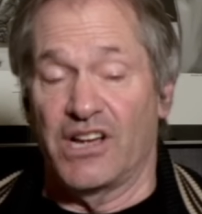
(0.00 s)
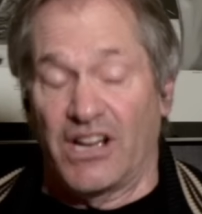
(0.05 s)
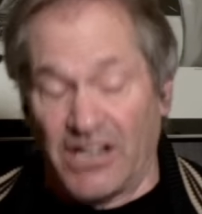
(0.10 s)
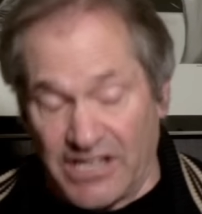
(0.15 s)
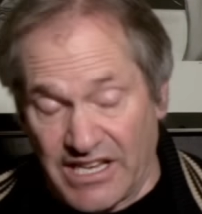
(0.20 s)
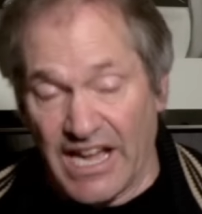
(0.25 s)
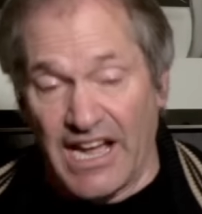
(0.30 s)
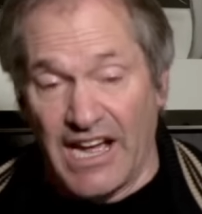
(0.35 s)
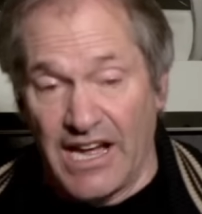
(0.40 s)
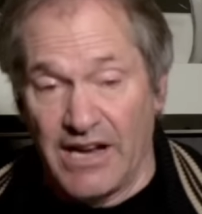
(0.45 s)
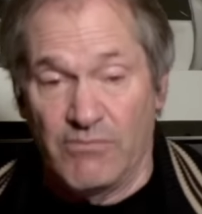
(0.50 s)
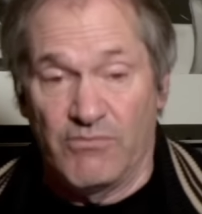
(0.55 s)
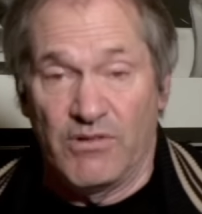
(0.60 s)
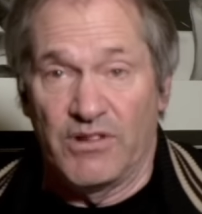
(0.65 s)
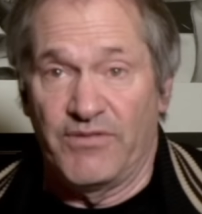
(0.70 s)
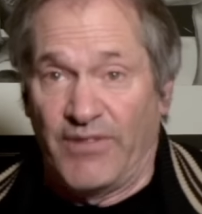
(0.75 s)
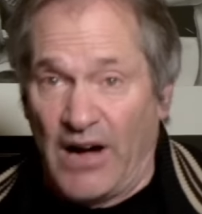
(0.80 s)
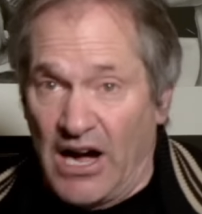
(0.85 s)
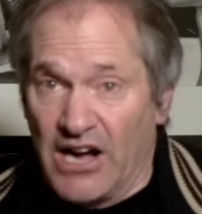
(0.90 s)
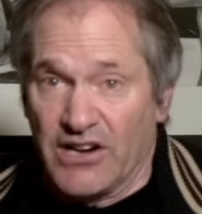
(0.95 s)
again
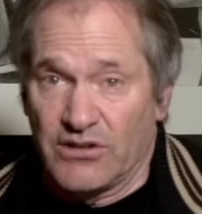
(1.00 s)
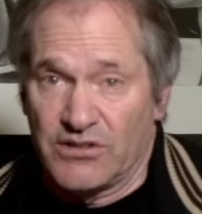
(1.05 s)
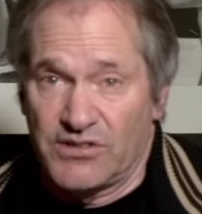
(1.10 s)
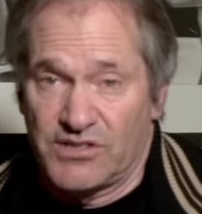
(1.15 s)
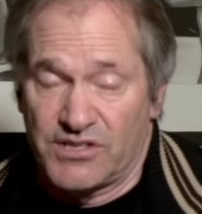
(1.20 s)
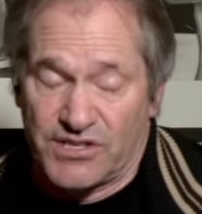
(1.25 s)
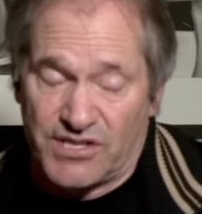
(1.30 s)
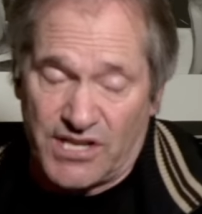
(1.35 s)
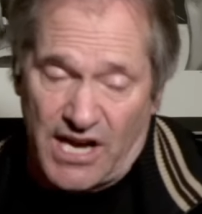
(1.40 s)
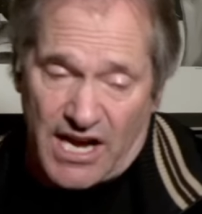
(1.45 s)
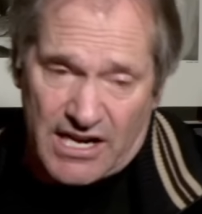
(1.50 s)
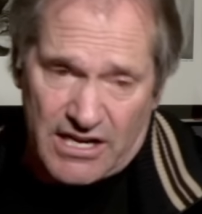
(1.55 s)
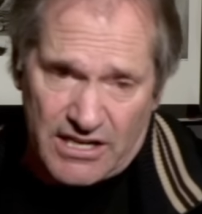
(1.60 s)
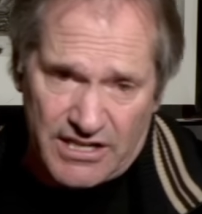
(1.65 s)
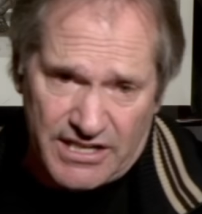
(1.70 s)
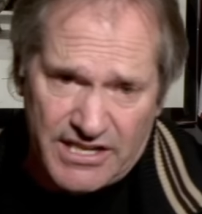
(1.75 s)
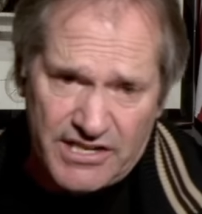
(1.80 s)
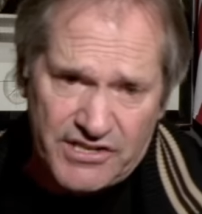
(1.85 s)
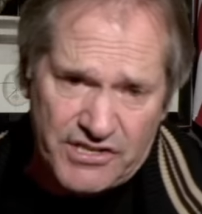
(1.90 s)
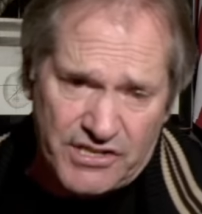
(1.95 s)
with vital
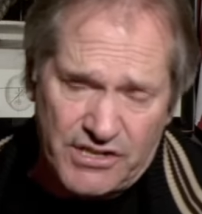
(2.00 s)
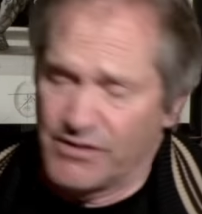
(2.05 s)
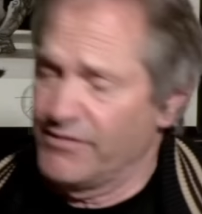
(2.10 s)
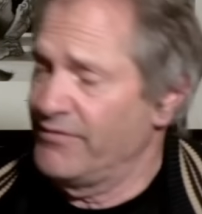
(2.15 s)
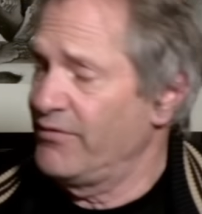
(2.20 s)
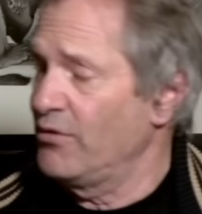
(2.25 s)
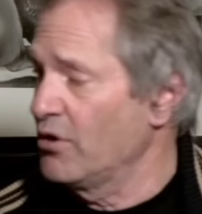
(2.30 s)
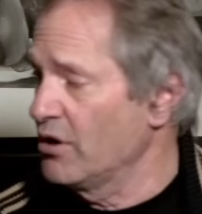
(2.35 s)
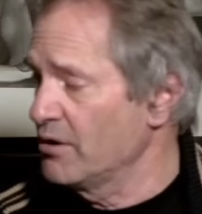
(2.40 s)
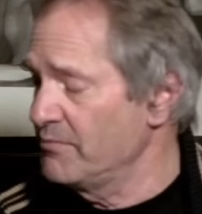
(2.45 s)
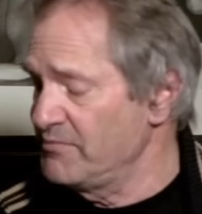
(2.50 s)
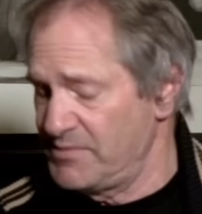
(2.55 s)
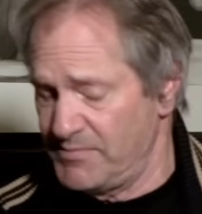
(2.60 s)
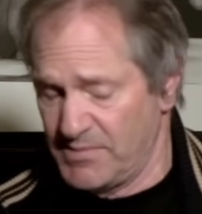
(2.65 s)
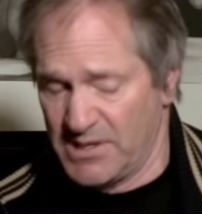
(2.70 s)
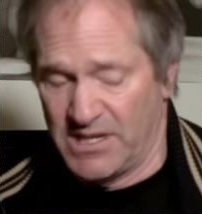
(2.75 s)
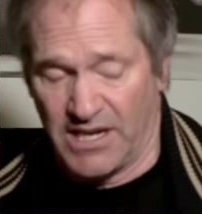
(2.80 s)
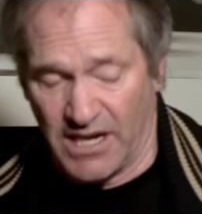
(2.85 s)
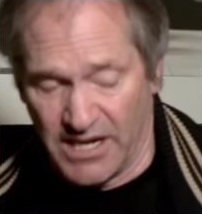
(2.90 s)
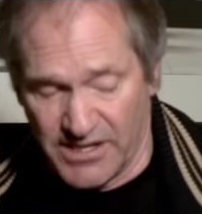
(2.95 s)
societal issue forums
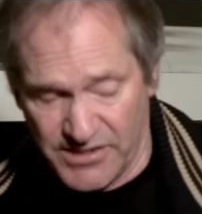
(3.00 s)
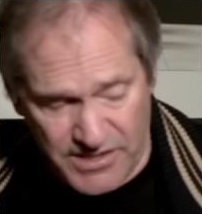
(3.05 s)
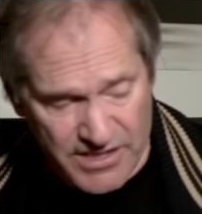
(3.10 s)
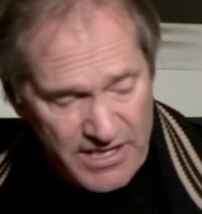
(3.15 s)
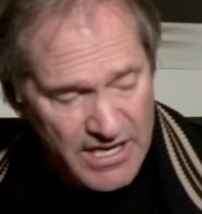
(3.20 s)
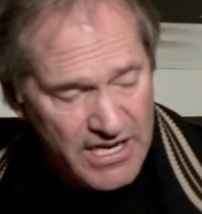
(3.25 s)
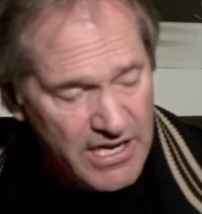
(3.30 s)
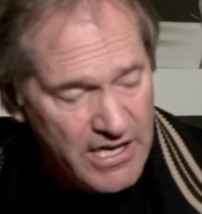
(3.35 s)
because